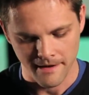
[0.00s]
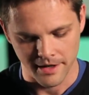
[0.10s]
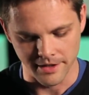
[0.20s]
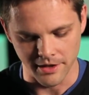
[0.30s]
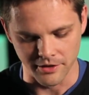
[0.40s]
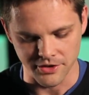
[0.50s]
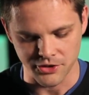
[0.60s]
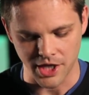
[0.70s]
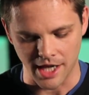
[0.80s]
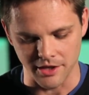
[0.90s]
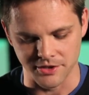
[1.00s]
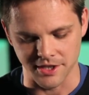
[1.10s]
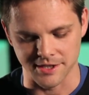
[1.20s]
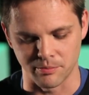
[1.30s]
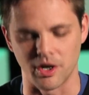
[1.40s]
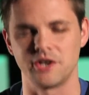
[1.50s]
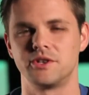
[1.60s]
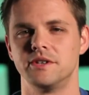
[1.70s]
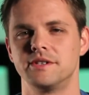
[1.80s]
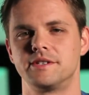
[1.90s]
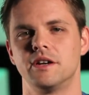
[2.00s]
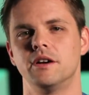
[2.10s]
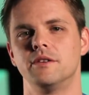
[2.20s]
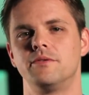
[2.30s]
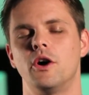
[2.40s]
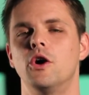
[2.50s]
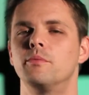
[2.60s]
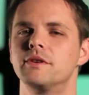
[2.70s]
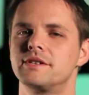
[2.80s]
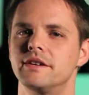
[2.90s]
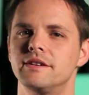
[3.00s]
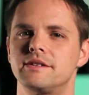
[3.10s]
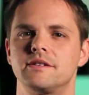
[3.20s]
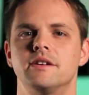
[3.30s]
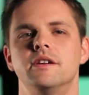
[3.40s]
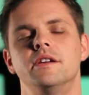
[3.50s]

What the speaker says: Another is challenge expressions of hopelessness.